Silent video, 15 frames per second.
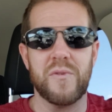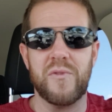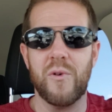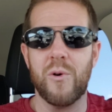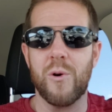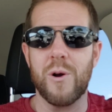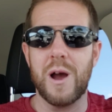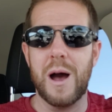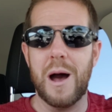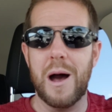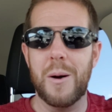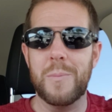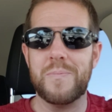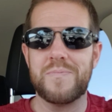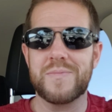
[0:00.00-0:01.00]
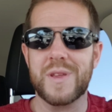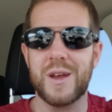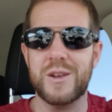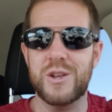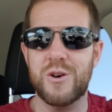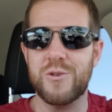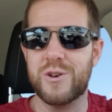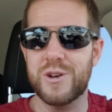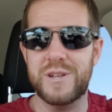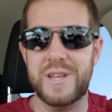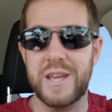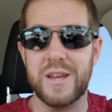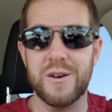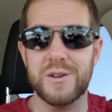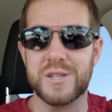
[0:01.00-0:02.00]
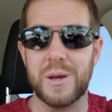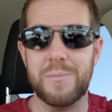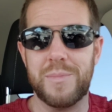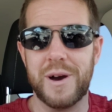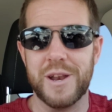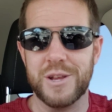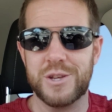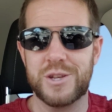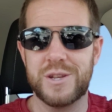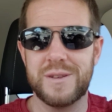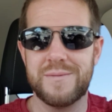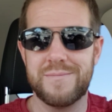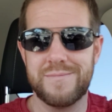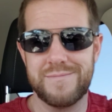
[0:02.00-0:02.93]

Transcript: before, no good deed goes unpunished.